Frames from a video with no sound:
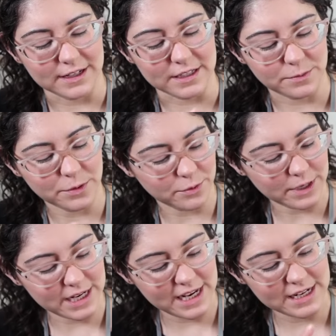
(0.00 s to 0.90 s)
that is
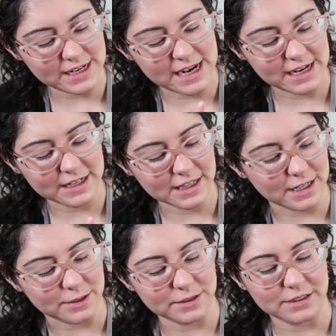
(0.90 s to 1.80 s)
pretty dang
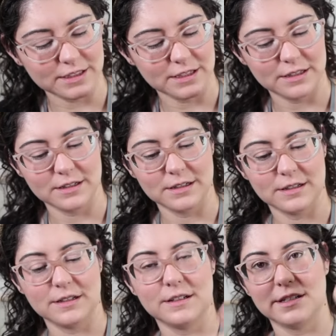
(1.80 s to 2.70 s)
close
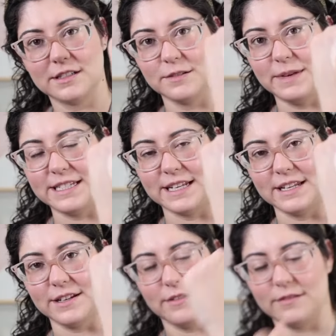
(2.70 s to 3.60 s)
to my
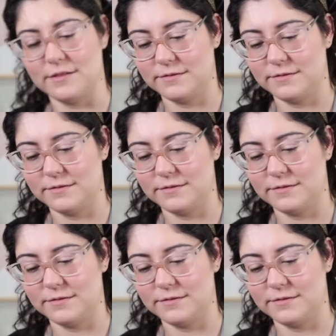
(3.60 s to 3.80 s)
skin tone.